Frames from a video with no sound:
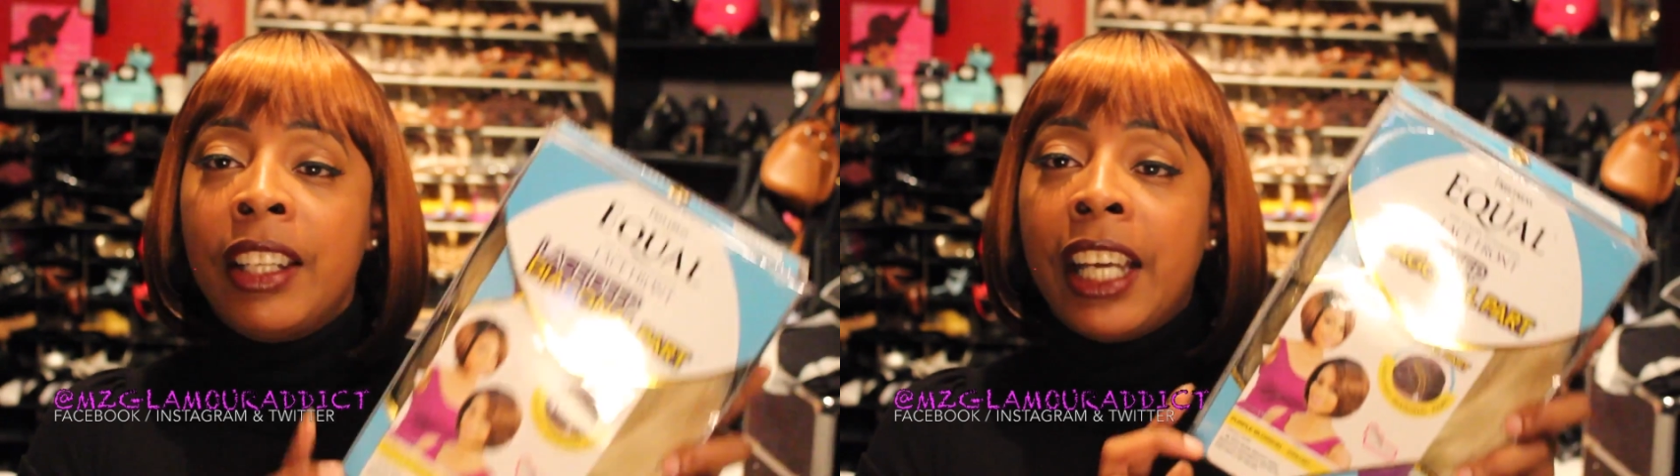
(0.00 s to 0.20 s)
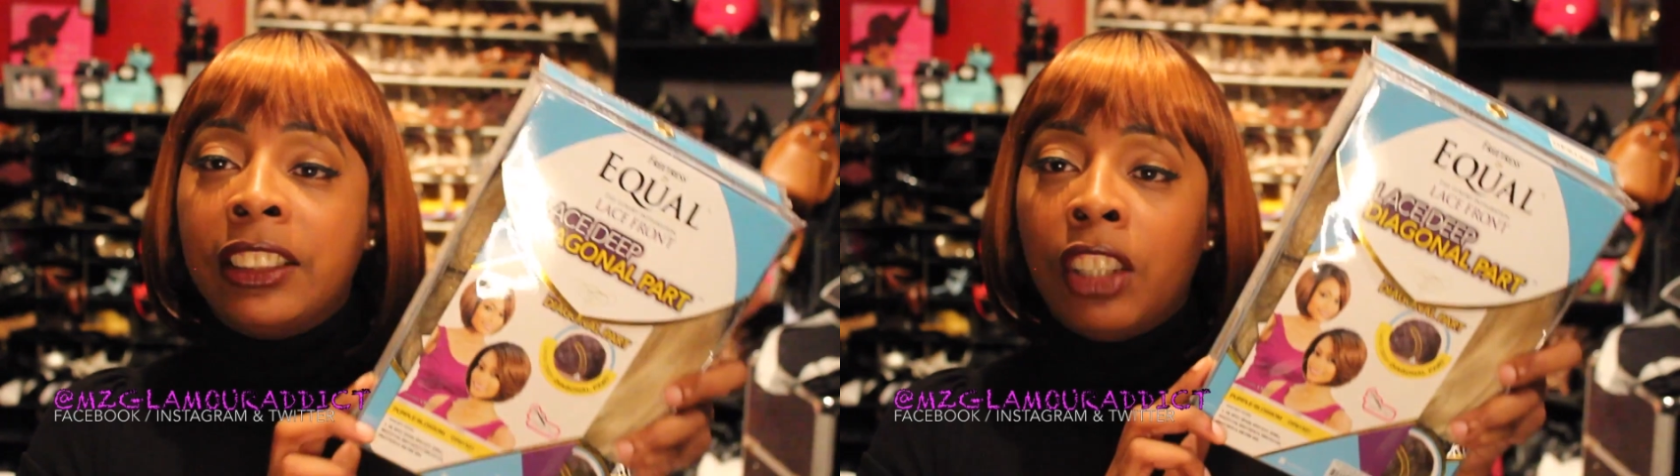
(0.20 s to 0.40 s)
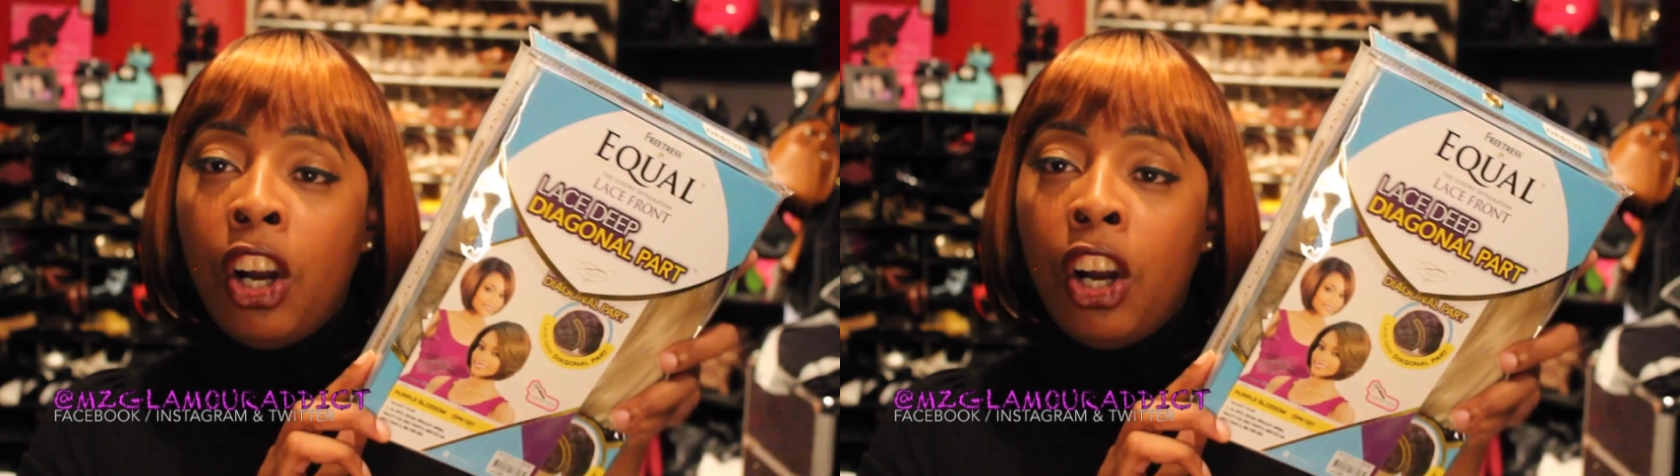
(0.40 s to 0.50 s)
That's